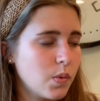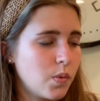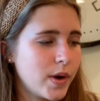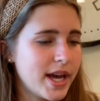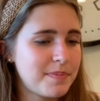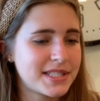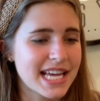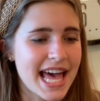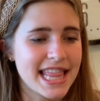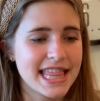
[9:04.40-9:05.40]
whips.
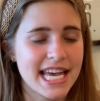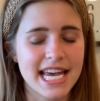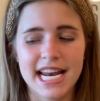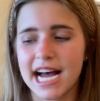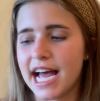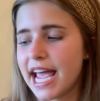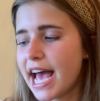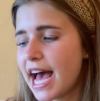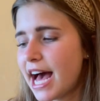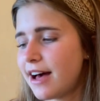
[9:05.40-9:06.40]
And then I
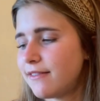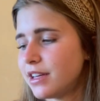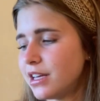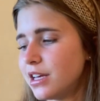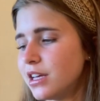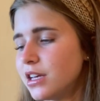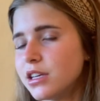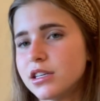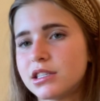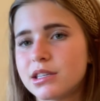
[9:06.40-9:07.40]
have
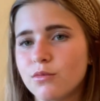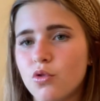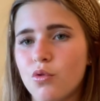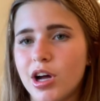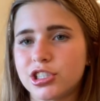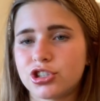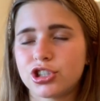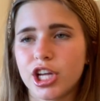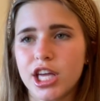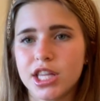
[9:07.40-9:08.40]
some
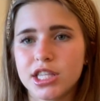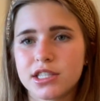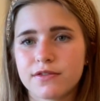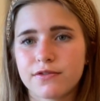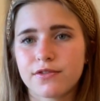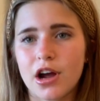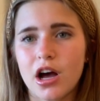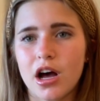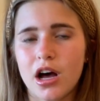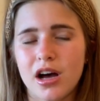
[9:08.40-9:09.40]
questions
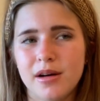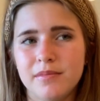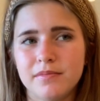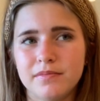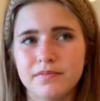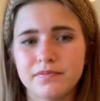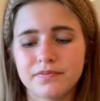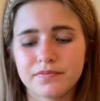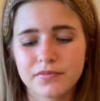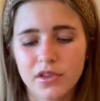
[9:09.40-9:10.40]
from
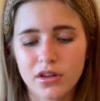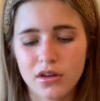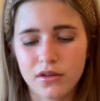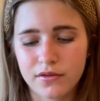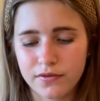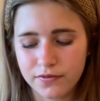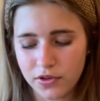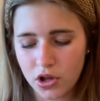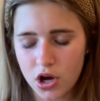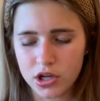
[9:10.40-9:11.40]

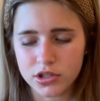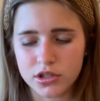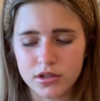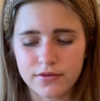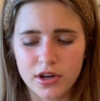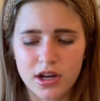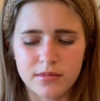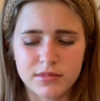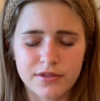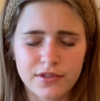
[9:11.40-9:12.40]
floss,
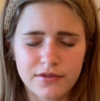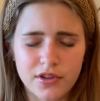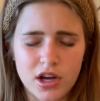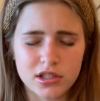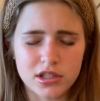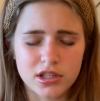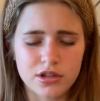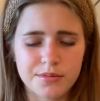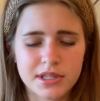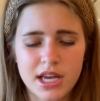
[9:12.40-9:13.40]
from different floss
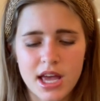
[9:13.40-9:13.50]
tubes.